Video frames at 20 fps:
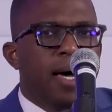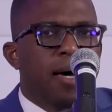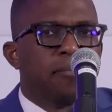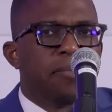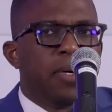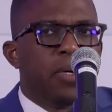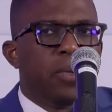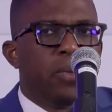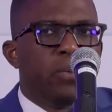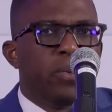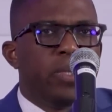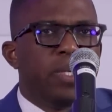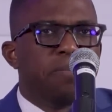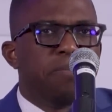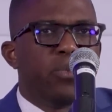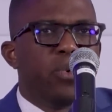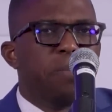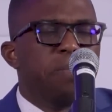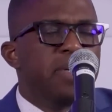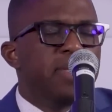we
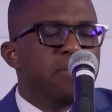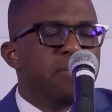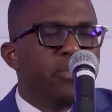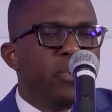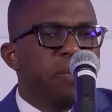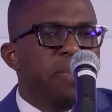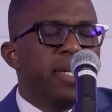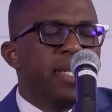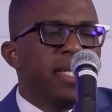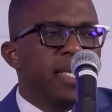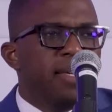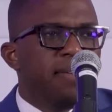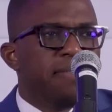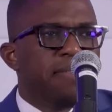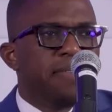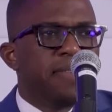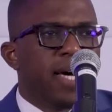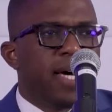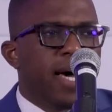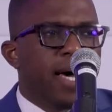believe
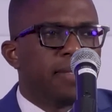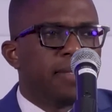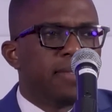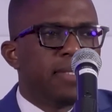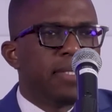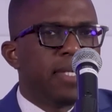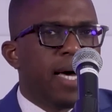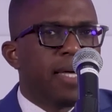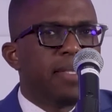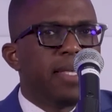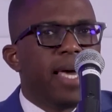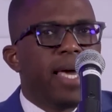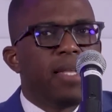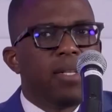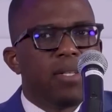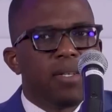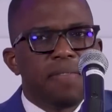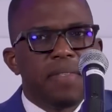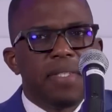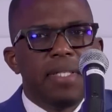that at the end
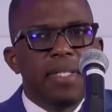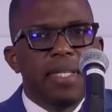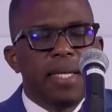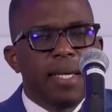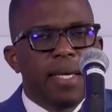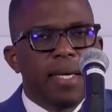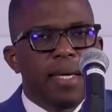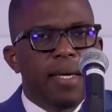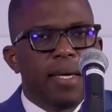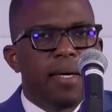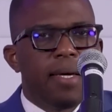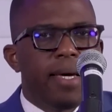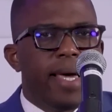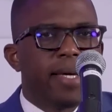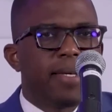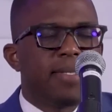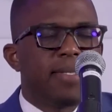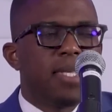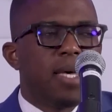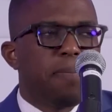of the day,
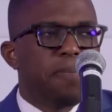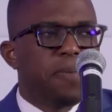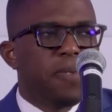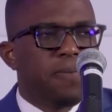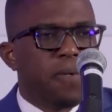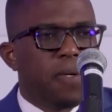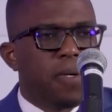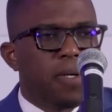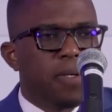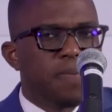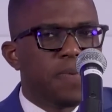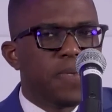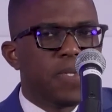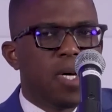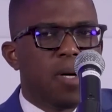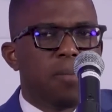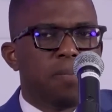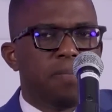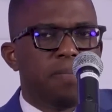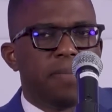except for
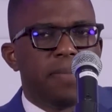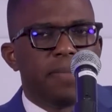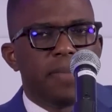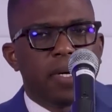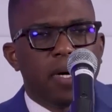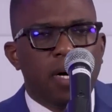some